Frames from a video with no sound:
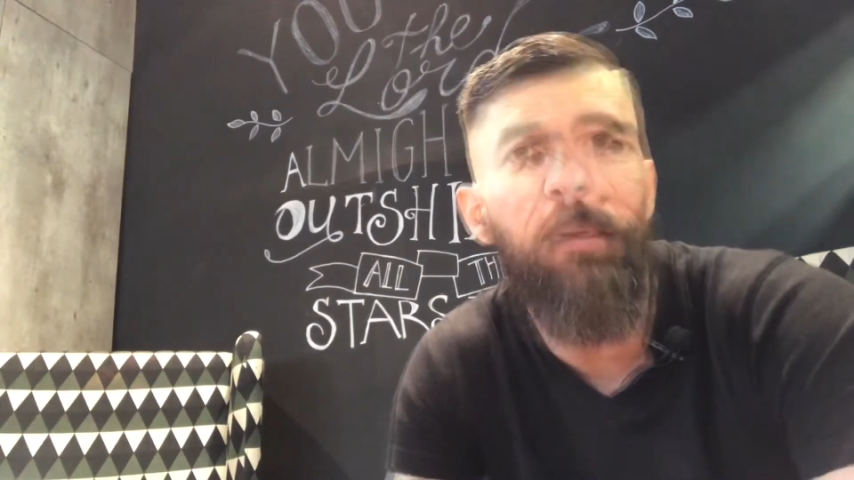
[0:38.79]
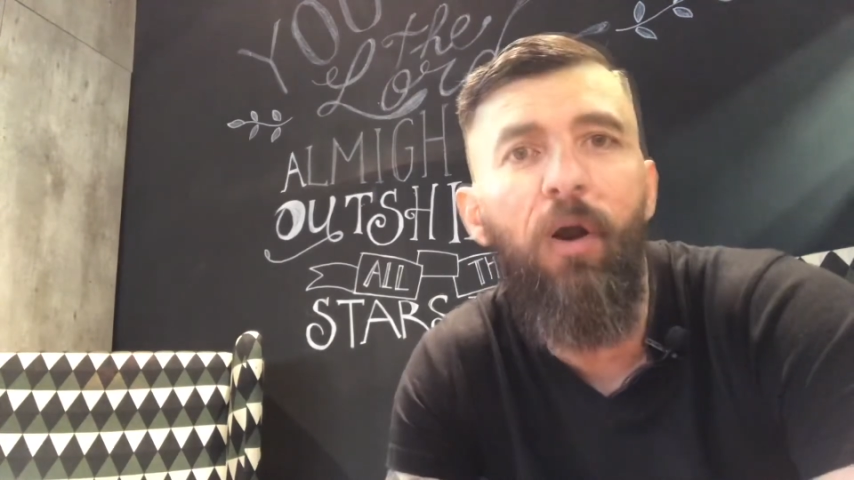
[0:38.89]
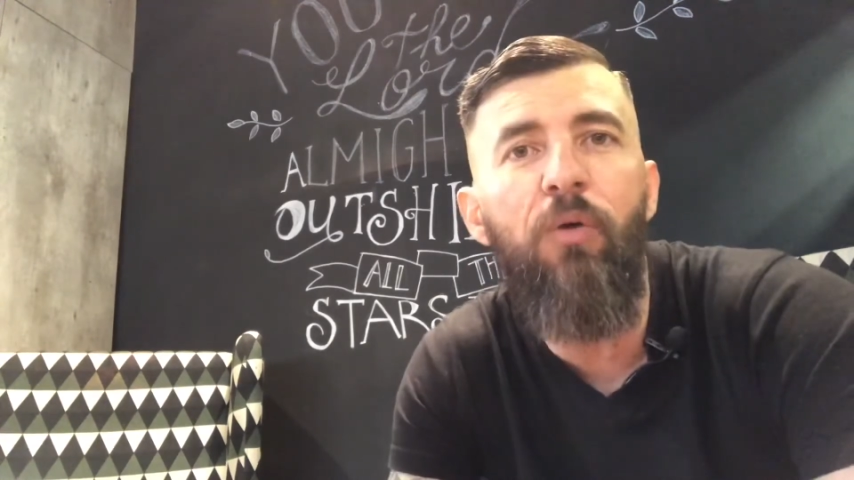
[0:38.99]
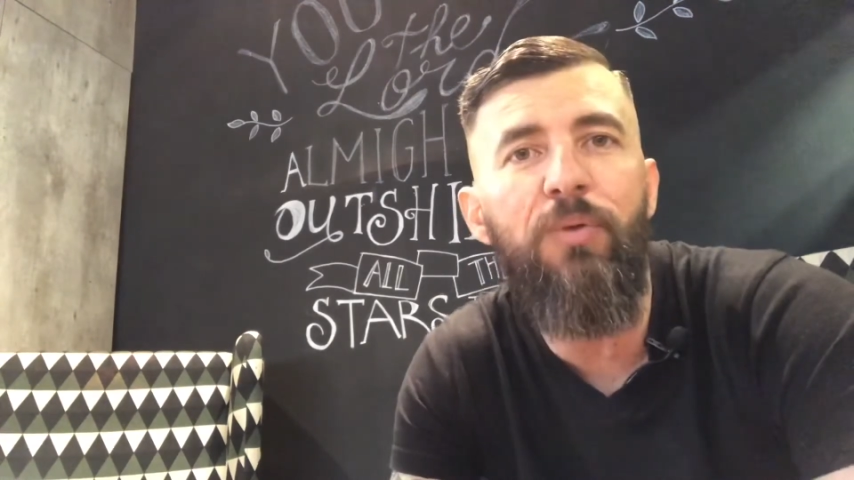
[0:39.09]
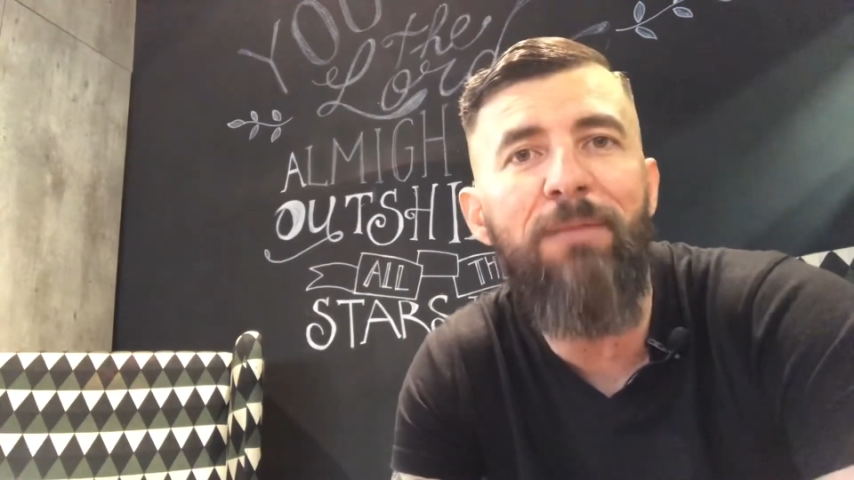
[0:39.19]

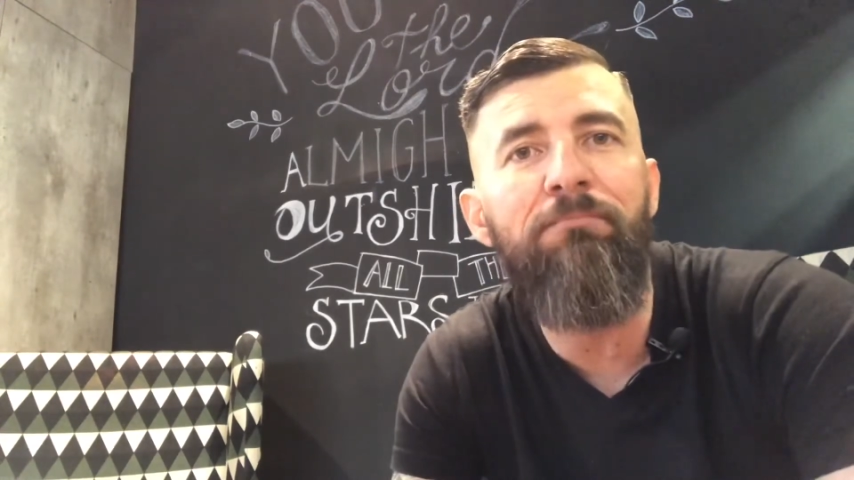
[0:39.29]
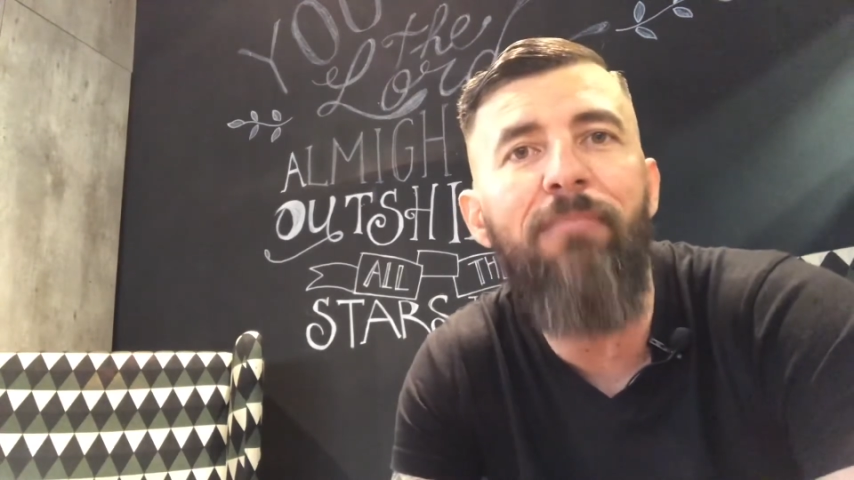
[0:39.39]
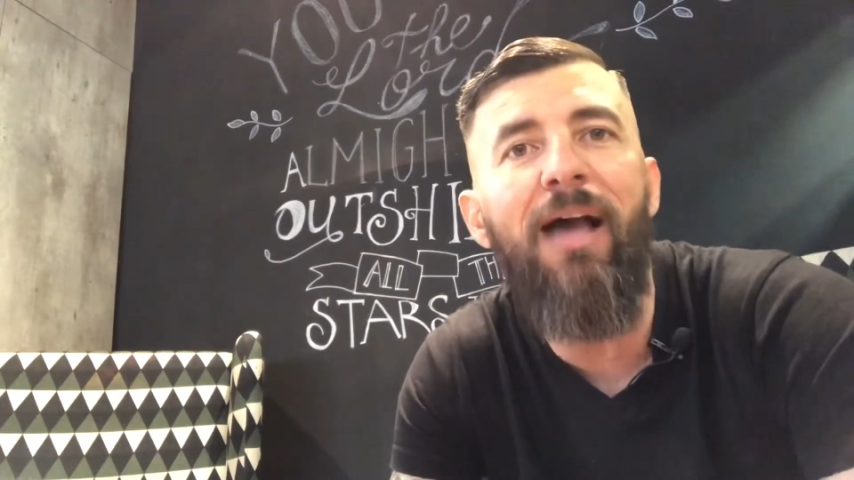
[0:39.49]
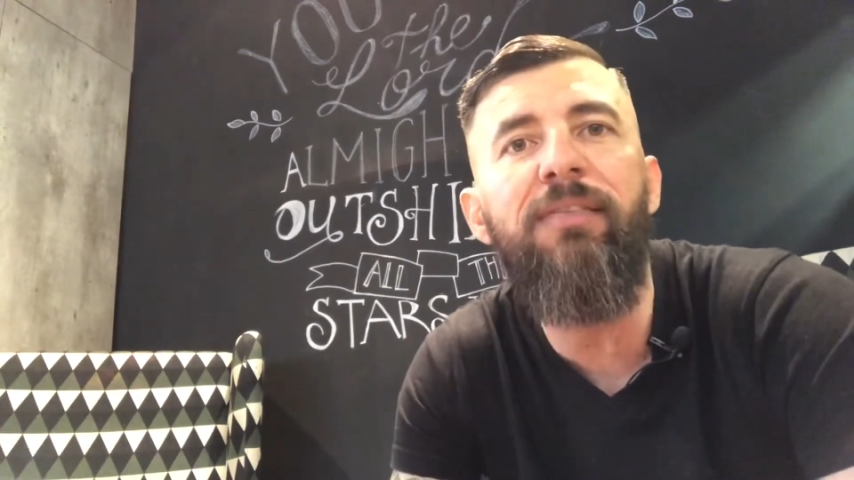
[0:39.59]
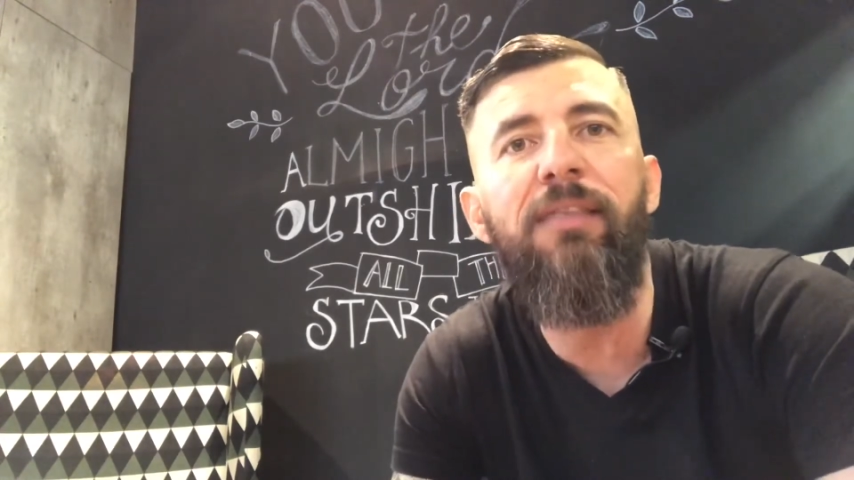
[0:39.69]
Paul
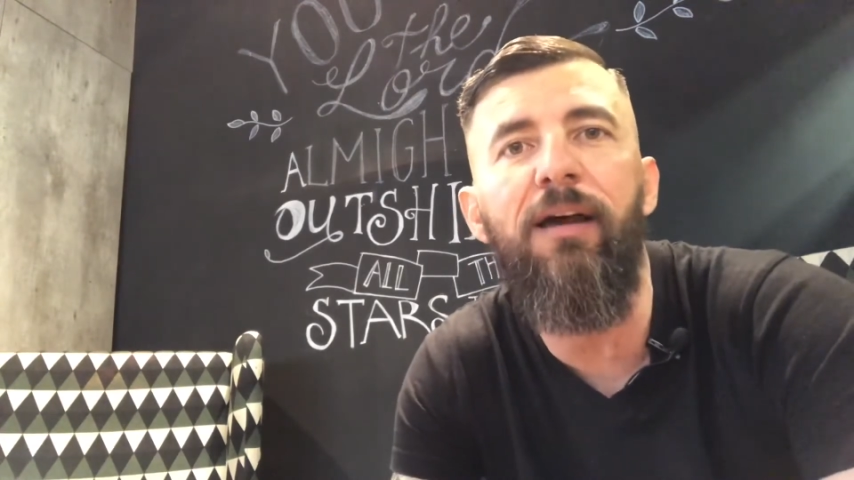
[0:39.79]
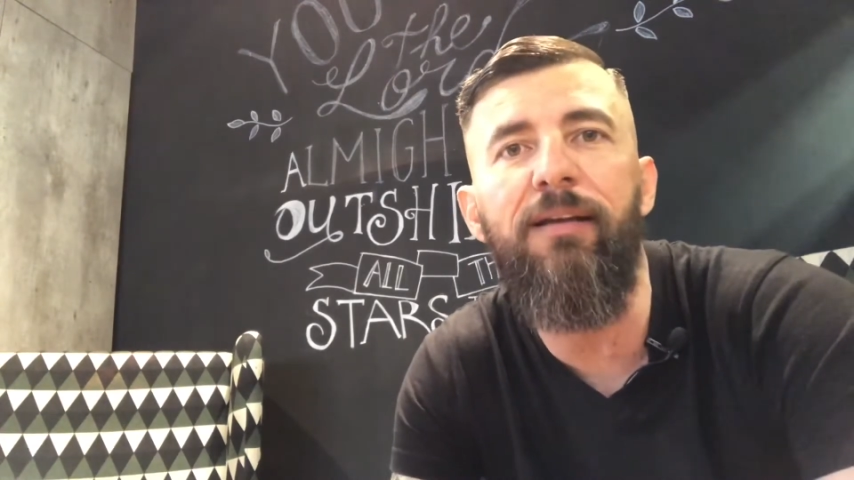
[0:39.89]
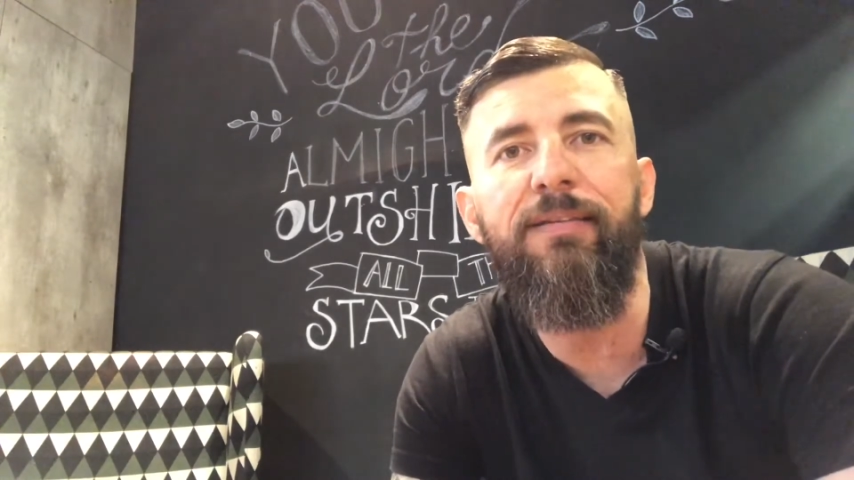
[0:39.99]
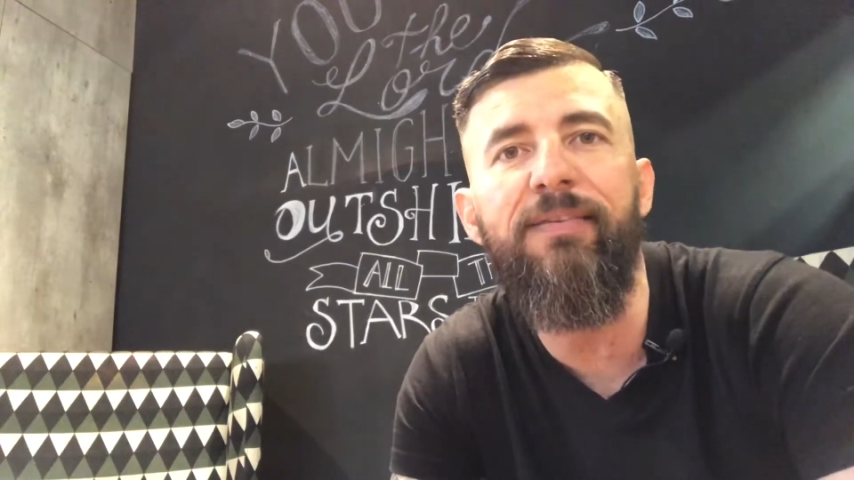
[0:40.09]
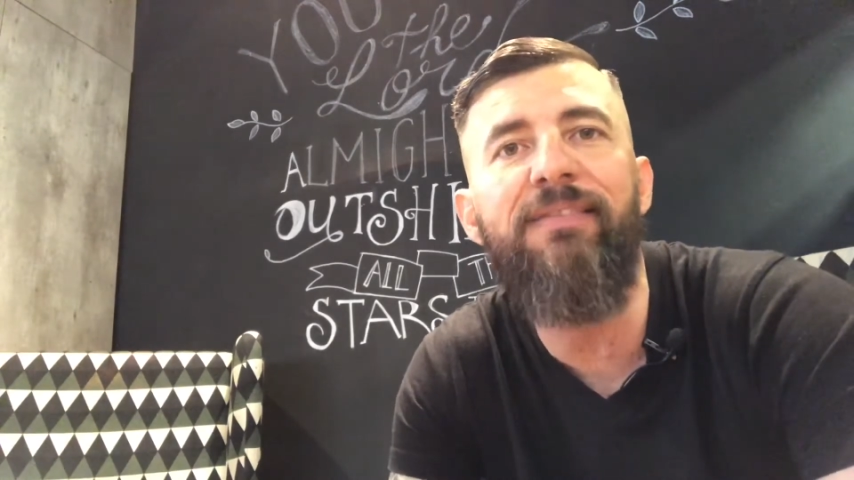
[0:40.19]
reminds
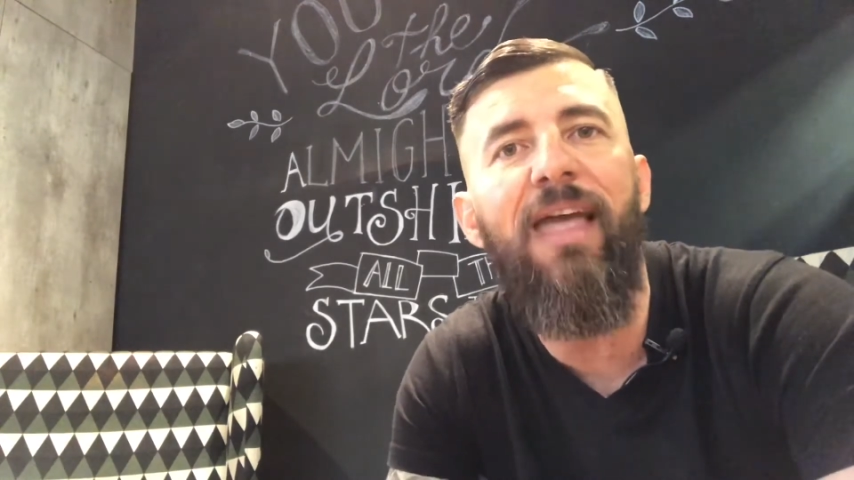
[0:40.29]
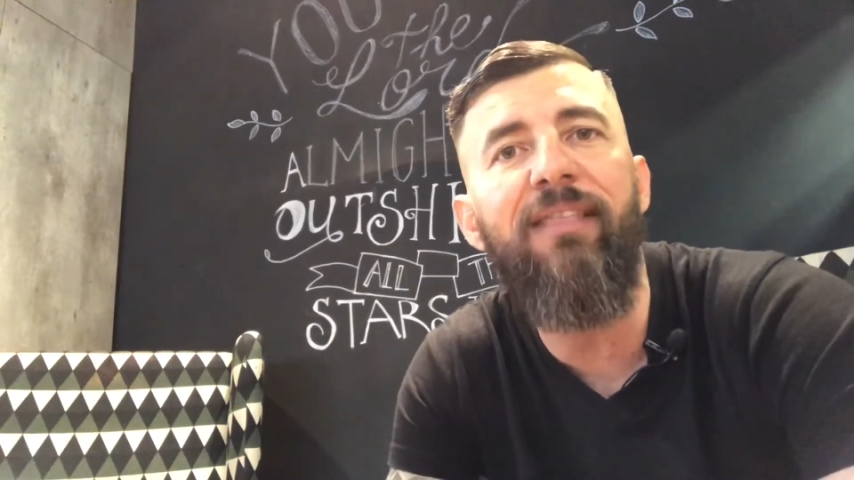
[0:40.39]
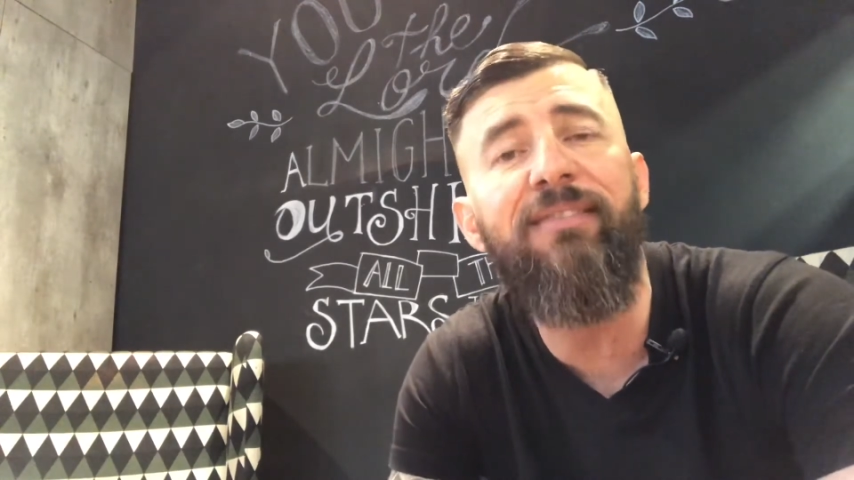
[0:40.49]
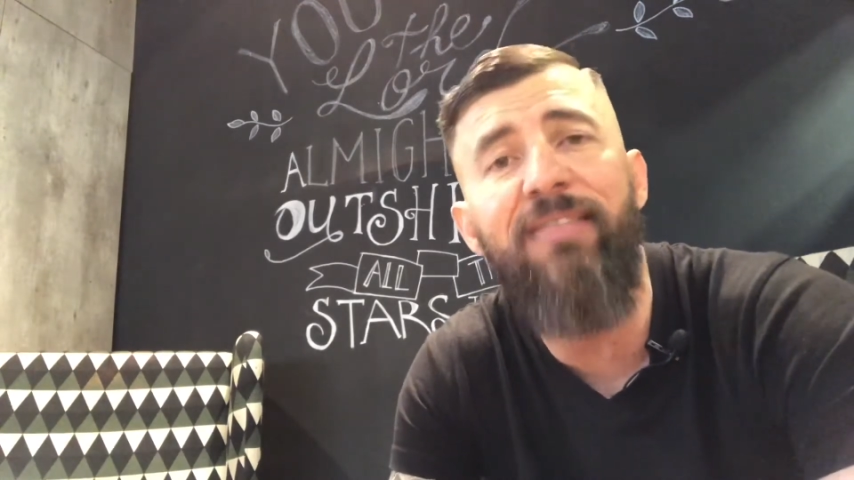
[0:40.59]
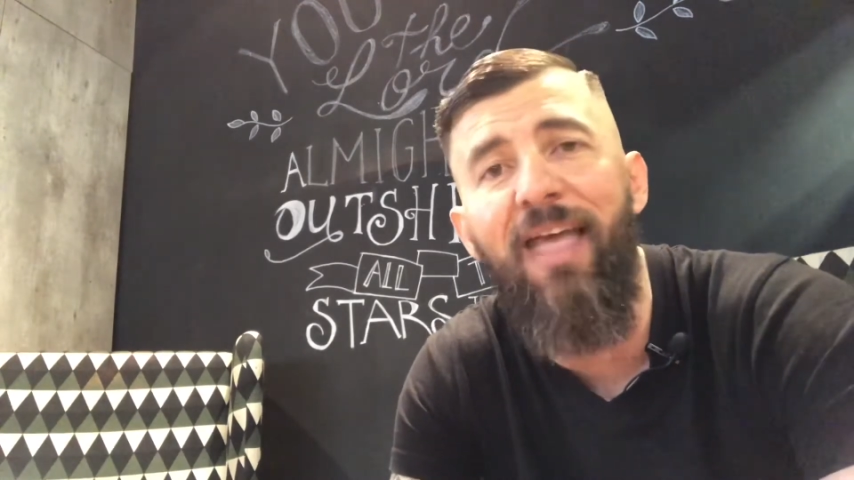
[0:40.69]
us that